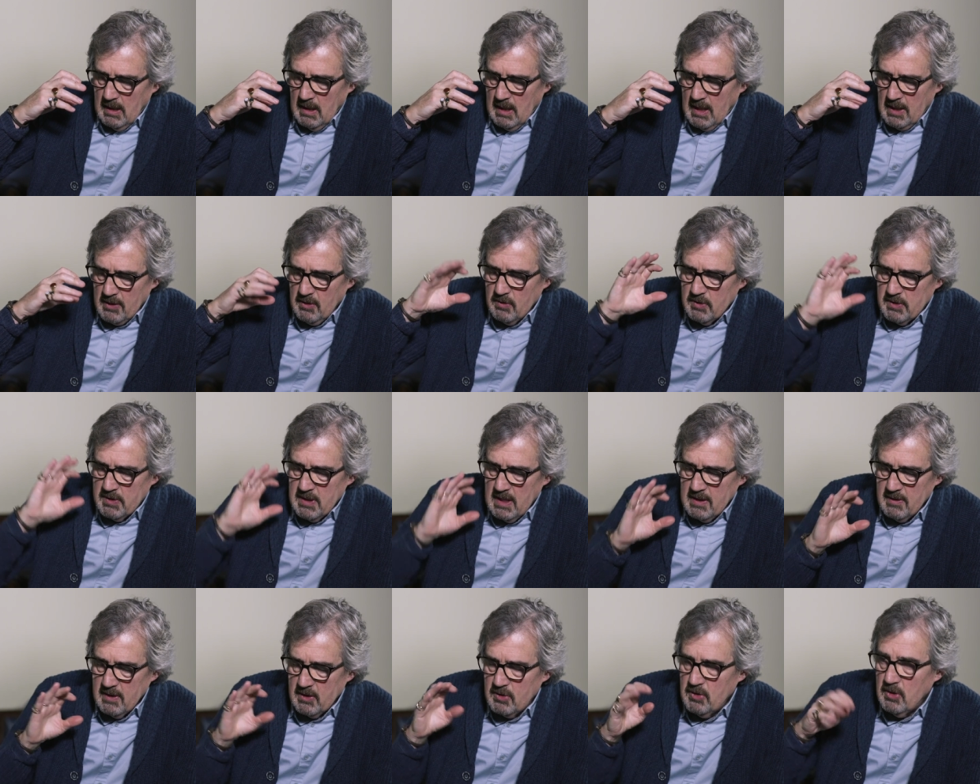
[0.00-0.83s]
and you
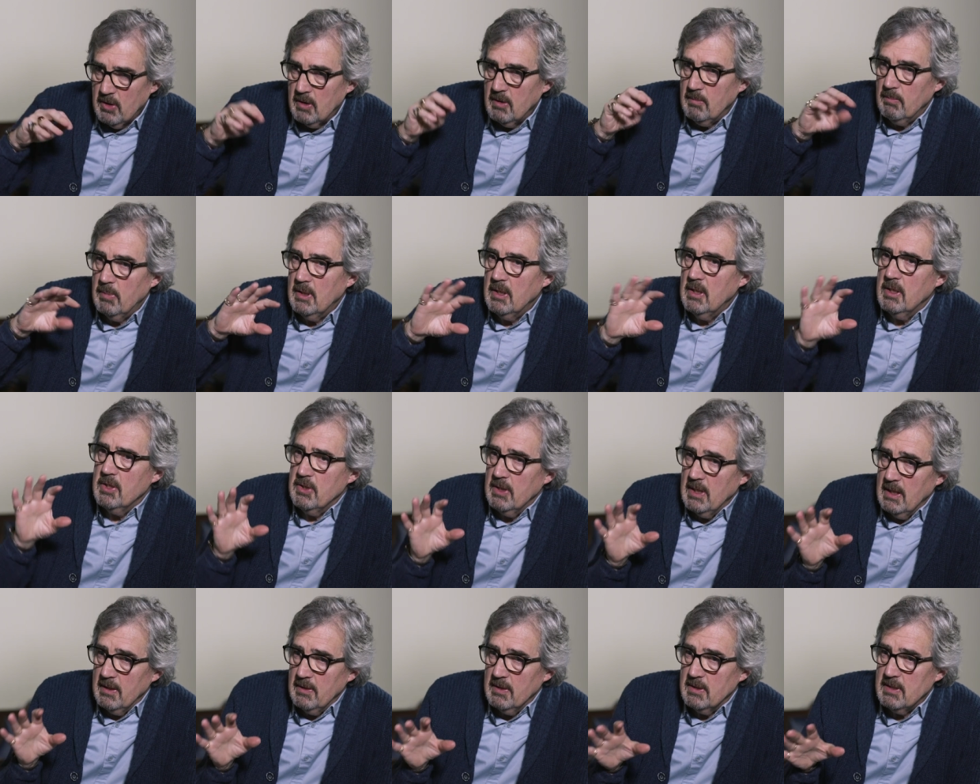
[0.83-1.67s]
say that John
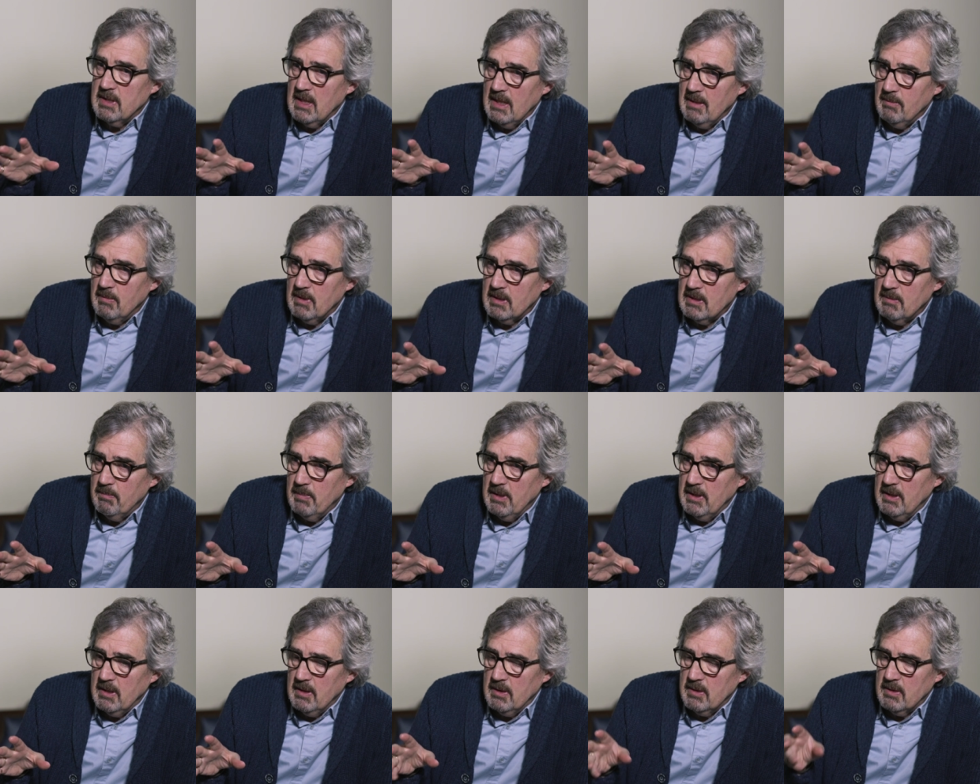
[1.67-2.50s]
Berger had the same
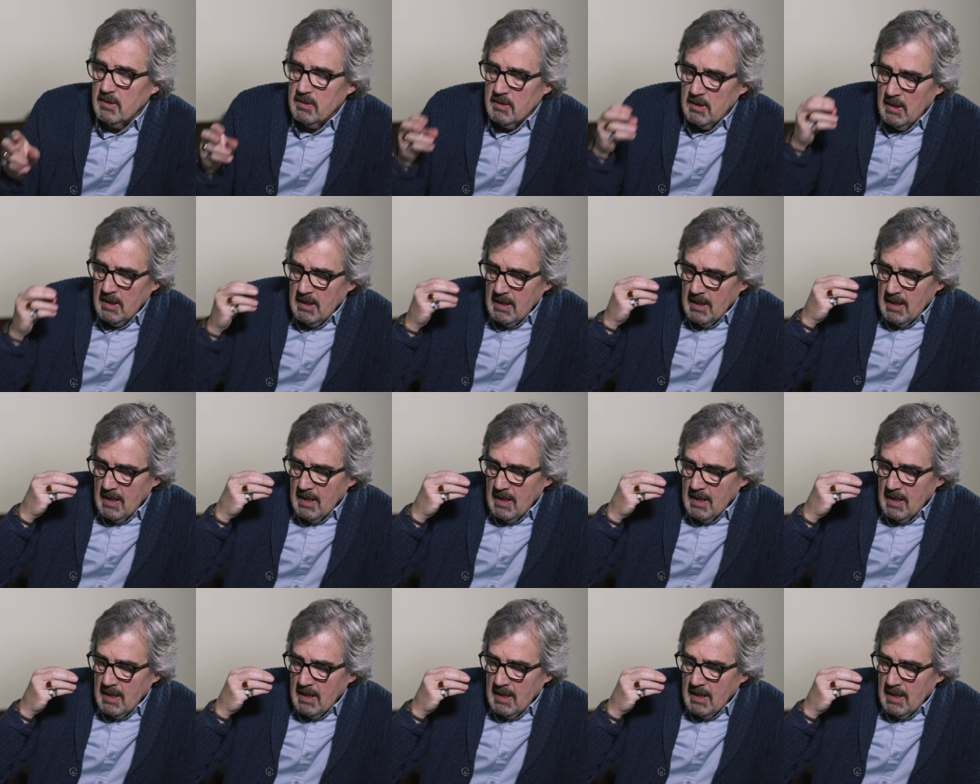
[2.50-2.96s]
experience.